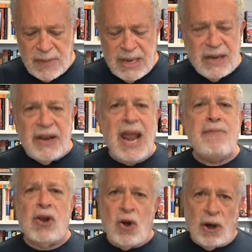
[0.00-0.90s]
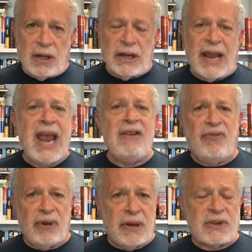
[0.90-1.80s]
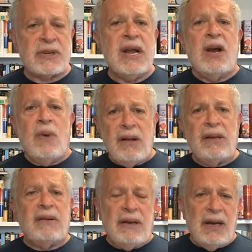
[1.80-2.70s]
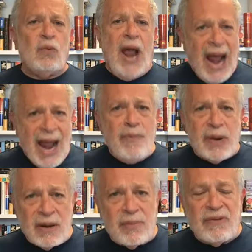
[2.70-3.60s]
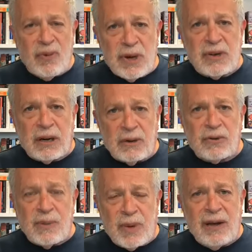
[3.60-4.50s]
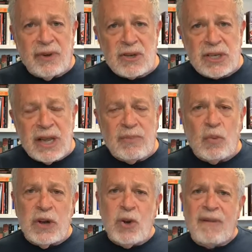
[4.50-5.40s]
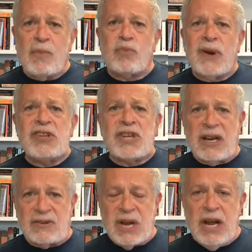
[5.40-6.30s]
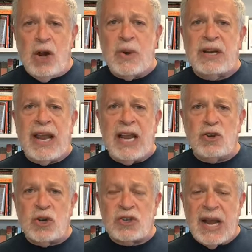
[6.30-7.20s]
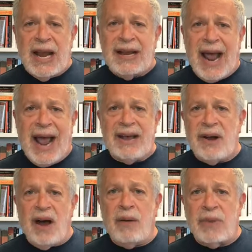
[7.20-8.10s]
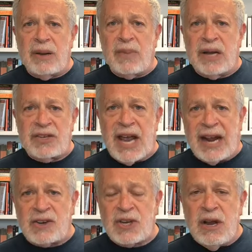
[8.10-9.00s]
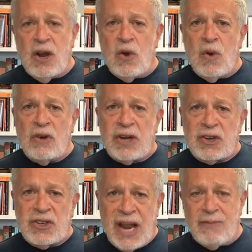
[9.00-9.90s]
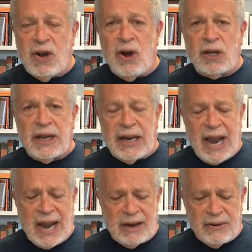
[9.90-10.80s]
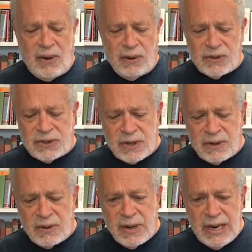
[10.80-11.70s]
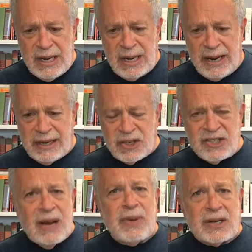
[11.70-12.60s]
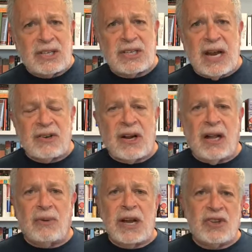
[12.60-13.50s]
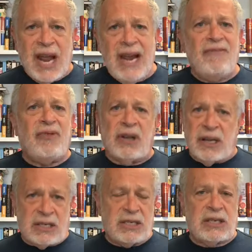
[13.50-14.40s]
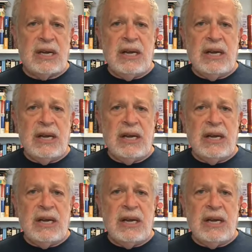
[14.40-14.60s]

Name-calling, hatefulness. Well, it happened before Donald Trump, obviously, but when you have a president who engages in ad hominem attacks, who does name-calling and also exhibits and tolerates hatefulness,